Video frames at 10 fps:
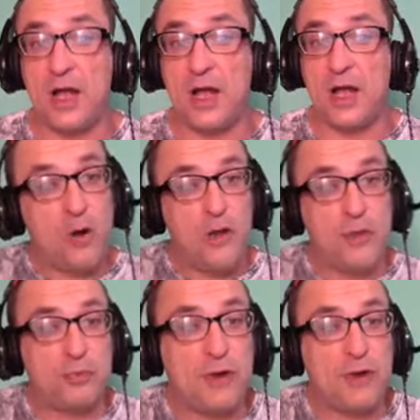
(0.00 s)
all the
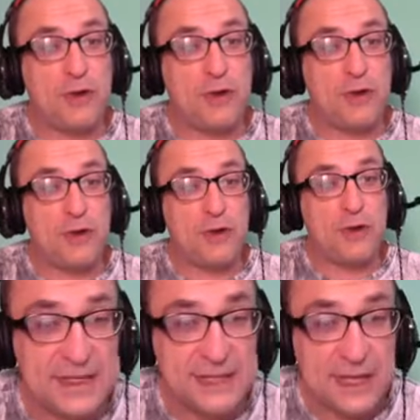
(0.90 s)
pressure and all the
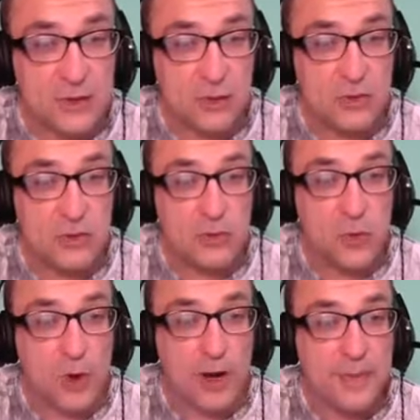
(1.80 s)
things that you
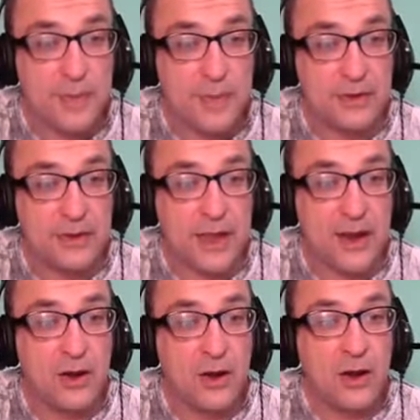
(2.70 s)
worry about there,